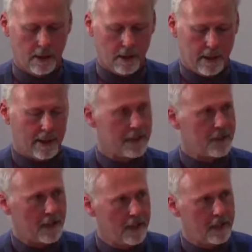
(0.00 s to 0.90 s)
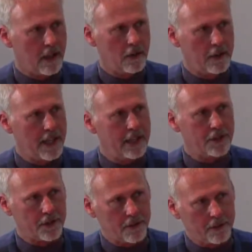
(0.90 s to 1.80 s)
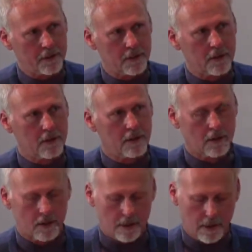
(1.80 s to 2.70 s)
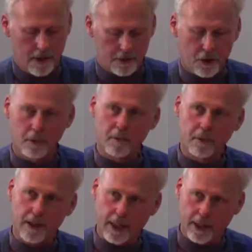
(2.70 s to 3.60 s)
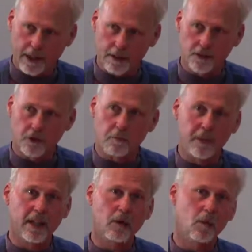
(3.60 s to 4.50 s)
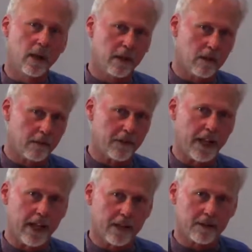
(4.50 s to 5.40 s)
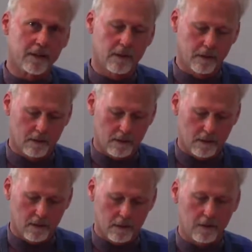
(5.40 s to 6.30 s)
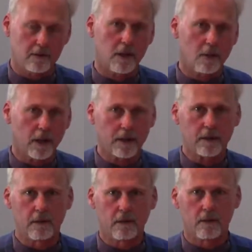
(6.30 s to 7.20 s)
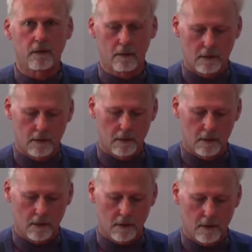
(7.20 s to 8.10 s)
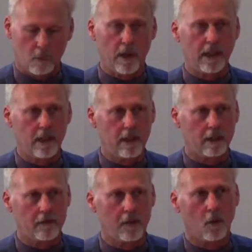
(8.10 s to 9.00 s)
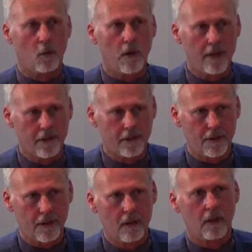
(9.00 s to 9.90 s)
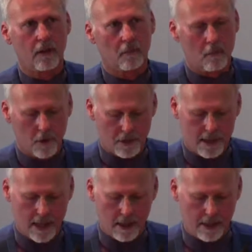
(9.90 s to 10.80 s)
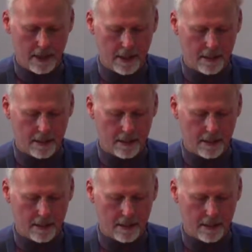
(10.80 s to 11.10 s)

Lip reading: It's in our nature as human beings to be aware of that, to know it. We live with mortality.